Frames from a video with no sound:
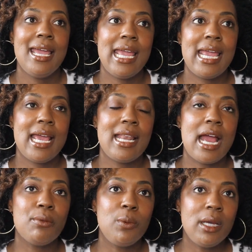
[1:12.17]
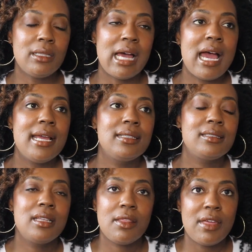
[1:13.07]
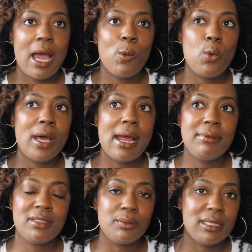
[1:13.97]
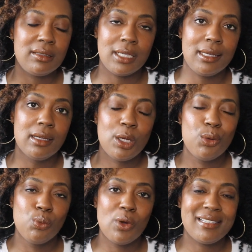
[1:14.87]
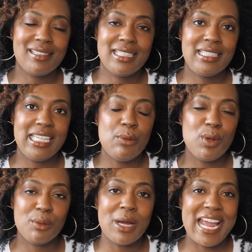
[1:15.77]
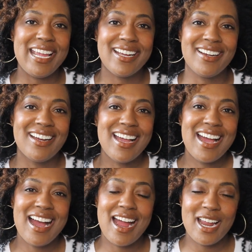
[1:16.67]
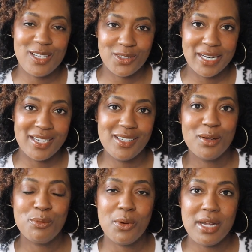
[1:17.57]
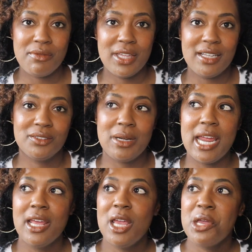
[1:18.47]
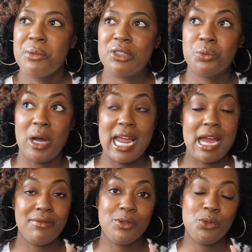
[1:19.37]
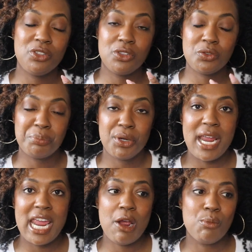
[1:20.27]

and I realized that what I was missing was the keeping my hair hydrated point of things, right? Which is why I've used spray